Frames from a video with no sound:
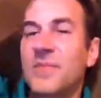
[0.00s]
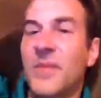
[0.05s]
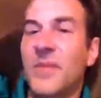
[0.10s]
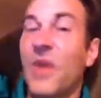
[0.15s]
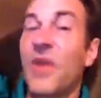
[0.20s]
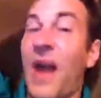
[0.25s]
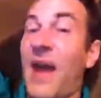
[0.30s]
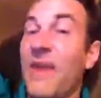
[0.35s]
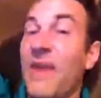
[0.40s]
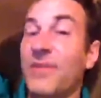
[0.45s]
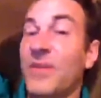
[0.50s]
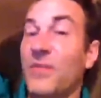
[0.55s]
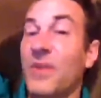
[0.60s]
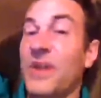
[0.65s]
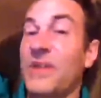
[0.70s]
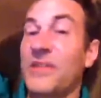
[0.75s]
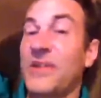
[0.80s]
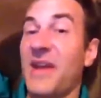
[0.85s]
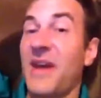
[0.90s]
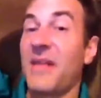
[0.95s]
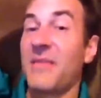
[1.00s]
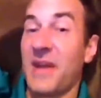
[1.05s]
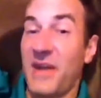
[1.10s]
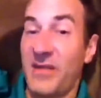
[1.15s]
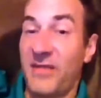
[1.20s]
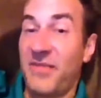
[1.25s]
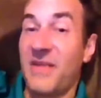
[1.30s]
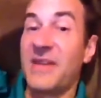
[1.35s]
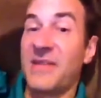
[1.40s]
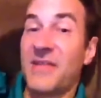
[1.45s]
You're half the reason I'm
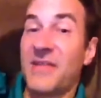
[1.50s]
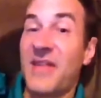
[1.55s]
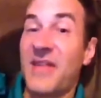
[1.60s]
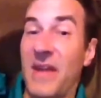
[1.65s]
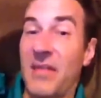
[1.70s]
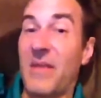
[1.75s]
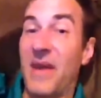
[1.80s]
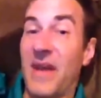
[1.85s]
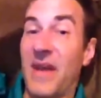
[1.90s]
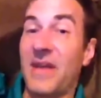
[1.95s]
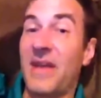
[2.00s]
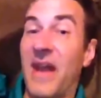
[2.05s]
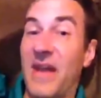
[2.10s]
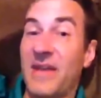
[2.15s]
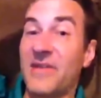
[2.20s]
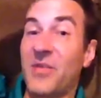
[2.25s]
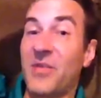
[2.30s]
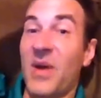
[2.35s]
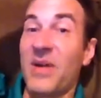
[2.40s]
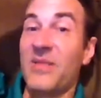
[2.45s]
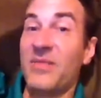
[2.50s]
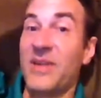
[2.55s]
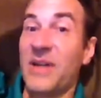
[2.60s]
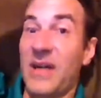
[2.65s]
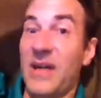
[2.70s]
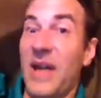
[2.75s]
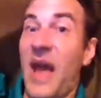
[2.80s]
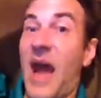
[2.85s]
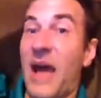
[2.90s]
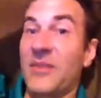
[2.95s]
convinced that my ex-wife
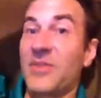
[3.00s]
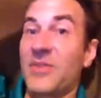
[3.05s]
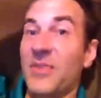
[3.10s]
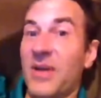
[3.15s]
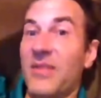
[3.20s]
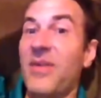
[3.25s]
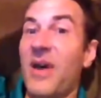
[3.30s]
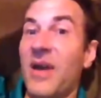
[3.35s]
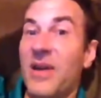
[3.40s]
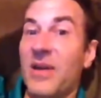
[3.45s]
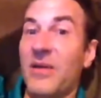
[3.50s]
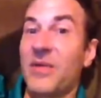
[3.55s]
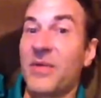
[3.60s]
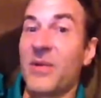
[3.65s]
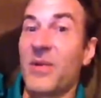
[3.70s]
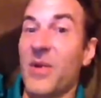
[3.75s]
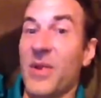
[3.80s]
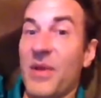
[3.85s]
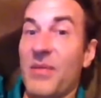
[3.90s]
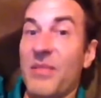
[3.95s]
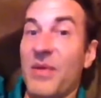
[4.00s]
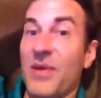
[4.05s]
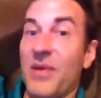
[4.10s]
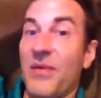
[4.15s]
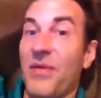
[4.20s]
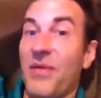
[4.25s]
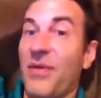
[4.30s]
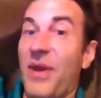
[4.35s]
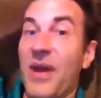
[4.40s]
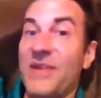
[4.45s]
did actually follow through on the murder
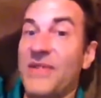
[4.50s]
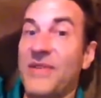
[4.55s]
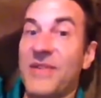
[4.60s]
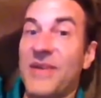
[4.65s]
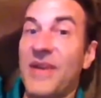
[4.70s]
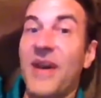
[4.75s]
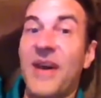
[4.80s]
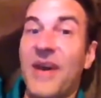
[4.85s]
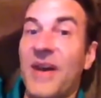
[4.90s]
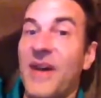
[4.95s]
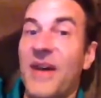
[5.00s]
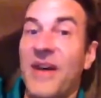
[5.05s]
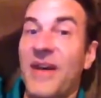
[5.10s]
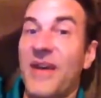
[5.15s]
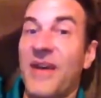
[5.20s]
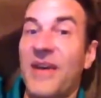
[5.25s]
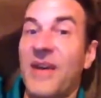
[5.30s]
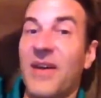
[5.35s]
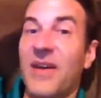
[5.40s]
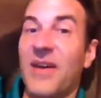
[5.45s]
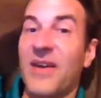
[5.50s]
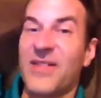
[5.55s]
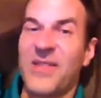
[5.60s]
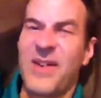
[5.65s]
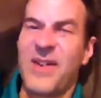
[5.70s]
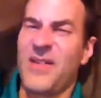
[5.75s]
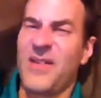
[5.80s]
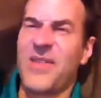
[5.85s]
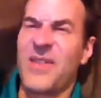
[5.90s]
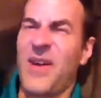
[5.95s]
threats, because
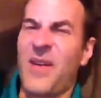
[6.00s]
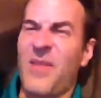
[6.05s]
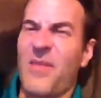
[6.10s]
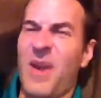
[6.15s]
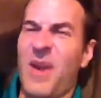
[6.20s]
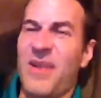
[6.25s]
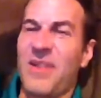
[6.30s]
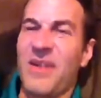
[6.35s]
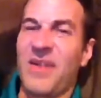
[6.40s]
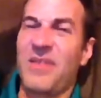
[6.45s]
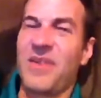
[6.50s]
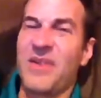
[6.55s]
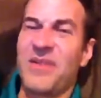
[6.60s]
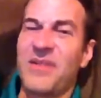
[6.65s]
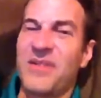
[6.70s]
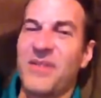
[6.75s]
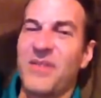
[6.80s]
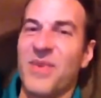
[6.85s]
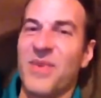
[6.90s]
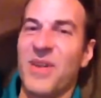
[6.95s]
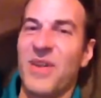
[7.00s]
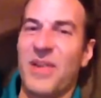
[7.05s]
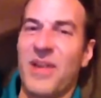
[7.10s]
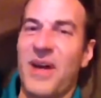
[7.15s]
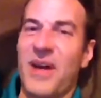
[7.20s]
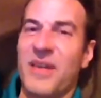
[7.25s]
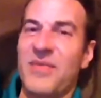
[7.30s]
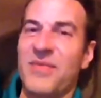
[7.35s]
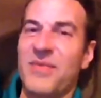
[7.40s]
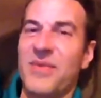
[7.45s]
there's no way that this is real
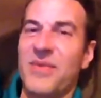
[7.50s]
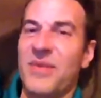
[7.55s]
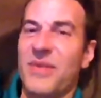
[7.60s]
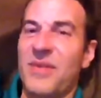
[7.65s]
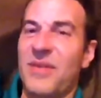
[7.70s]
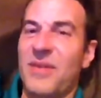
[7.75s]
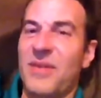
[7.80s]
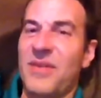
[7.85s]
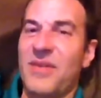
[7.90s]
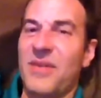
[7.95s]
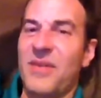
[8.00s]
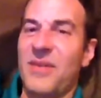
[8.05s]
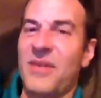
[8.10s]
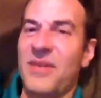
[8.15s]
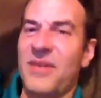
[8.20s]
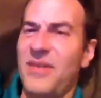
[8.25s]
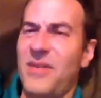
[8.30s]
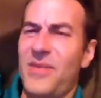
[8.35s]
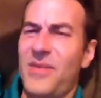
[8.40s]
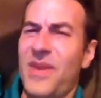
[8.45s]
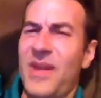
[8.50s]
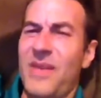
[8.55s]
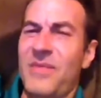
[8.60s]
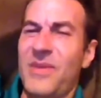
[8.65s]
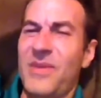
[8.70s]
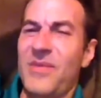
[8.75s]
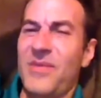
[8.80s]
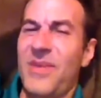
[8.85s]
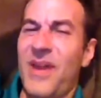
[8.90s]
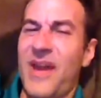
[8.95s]
life. What I'm
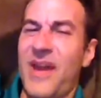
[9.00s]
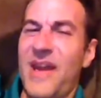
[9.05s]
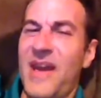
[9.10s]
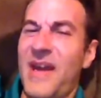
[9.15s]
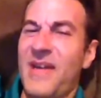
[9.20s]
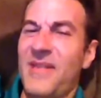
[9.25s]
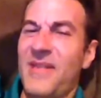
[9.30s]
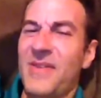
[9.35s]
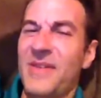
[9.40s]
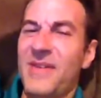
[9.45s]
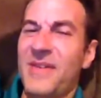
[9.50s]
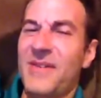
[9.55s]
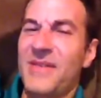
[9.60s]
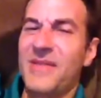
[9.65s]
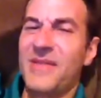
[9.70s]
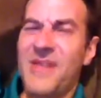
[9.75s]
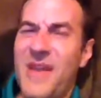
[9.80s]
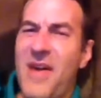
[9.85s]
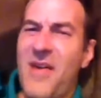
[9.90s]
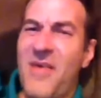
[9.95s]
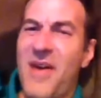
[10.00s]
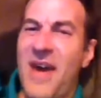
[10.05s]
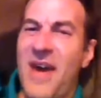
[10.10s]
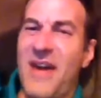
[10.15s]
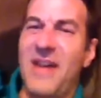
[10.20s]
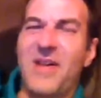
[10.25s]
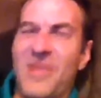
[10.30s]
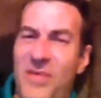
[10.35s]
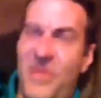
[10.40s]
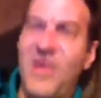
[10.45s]
doing right now. No way.
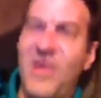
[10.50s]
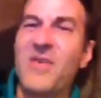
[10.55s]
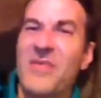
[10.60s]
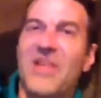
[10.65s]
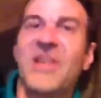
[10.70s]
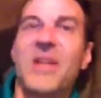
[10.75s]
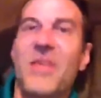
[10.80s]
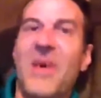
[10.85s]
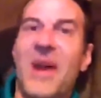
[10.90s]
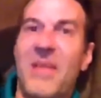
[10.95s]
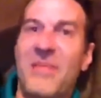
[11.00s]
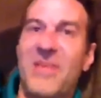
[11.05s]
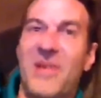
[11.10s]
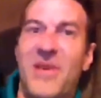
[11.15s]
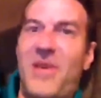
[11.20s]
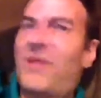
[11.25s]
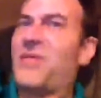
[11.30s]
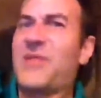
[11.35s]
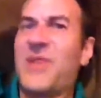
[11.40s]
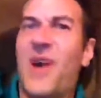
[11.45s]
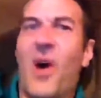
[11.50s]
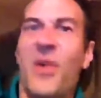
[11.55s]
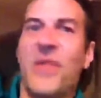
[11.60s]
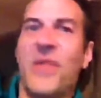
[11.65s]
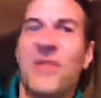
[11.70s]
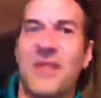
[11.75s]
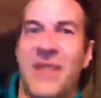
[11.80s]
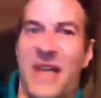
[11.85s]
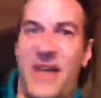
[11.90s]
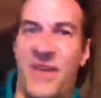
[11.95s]
You you see what I'm doing. You see all
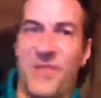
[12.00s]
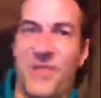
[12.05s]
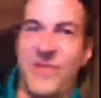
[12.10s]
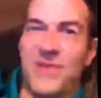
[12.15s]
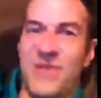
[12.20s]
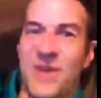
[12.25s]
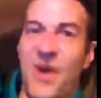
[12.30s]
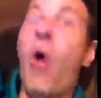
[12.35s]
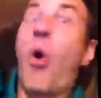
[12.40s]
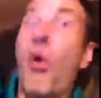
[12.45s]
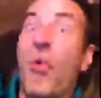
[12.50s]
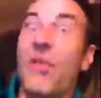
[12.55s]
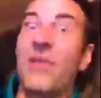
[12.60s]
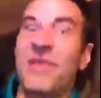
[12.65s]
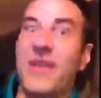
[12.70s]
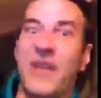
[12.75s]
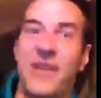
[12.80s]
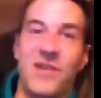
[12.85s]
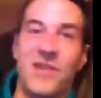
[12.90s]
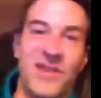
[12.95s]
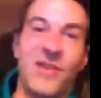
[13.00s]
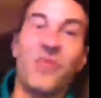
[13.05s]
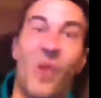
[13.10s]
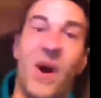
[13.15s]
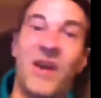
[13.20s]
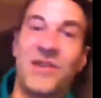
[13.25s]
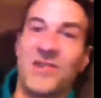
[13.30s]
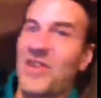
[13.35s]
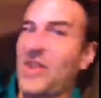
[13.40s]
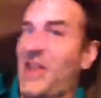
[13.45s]
the videos. All the videos. You've
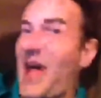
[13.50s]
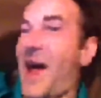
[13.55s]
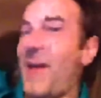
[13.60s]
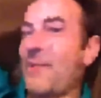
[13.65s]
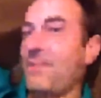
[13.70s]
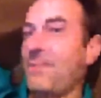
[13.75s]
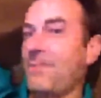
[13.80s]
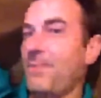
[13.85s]
watched a lot.